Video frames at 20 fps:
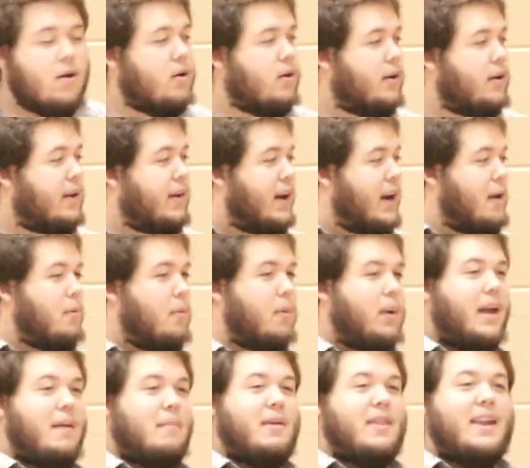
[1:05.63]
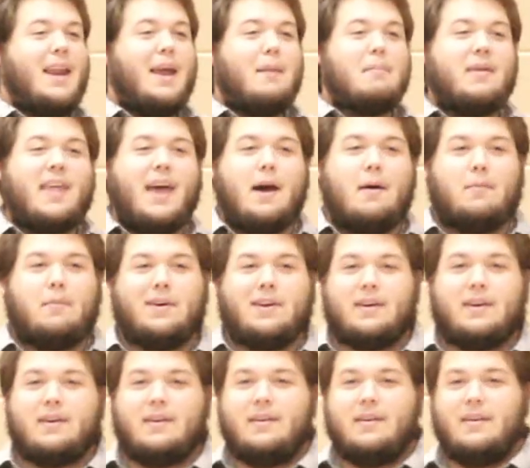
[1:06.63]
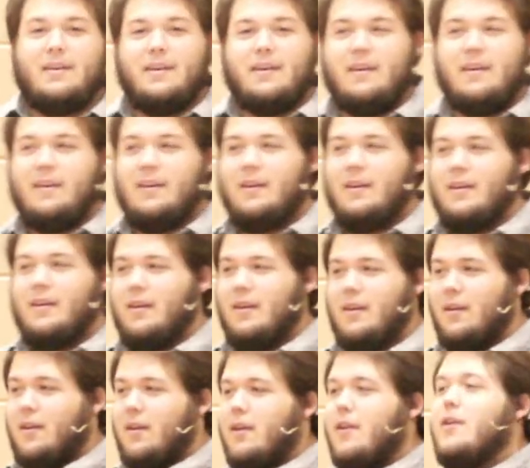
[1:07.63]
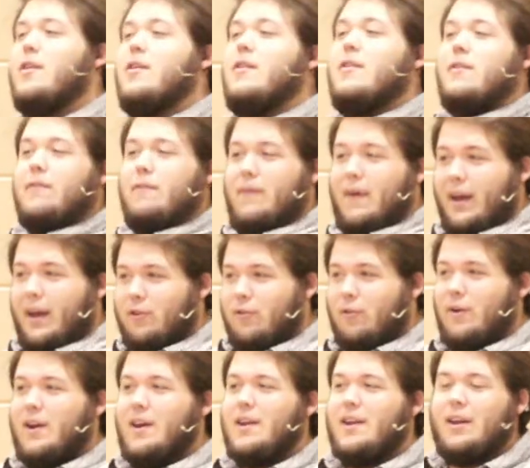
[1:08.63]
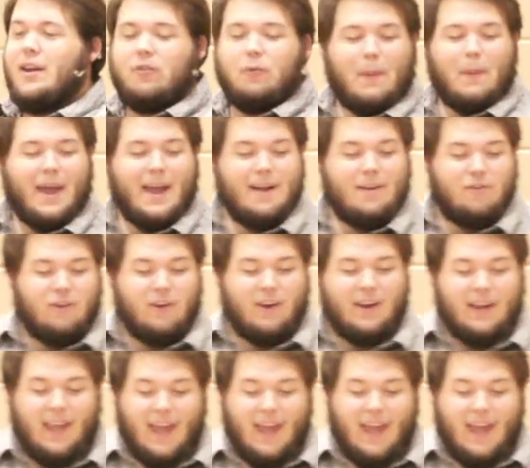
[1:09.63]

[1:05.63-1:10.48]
Can anyone give me the name of that one? Victory to expansion.